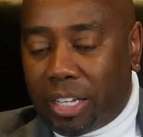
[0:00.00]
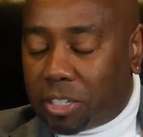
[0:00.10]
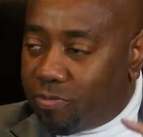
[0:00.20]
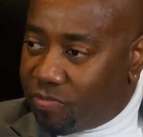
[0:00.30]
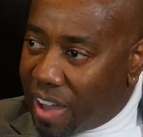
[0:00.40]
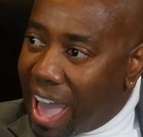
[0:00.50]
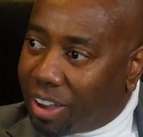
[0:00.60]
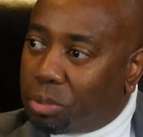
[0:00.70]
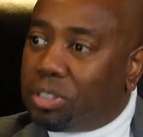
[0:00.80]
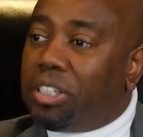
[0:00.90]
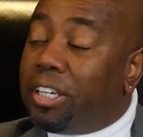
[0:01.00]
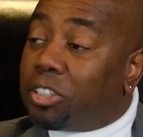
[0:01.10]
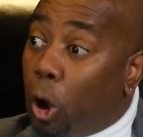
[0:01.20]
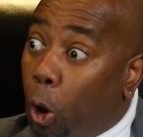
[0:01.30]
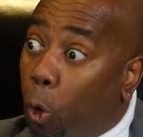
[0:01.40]
Its faculty
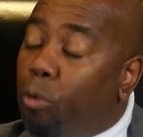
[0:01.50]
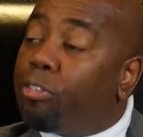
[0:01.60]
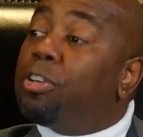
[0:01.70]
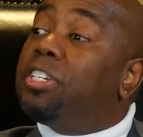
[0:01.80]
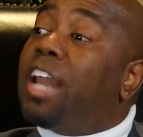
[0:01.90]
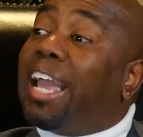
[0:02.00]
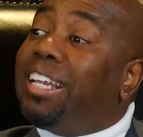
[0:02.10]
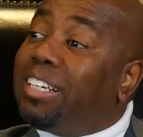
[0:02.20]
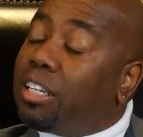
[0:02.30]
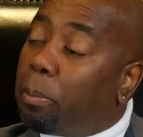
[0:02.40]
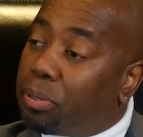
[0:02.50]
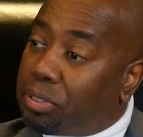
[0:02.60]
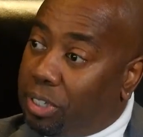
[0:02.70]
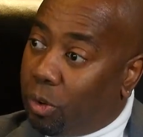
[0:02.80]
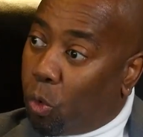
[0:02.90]
is over
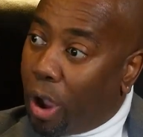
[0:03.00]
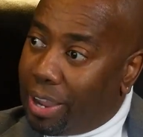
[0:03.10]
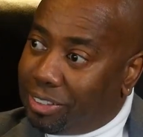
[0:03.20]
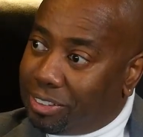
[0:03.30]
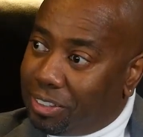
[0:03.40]
90% white.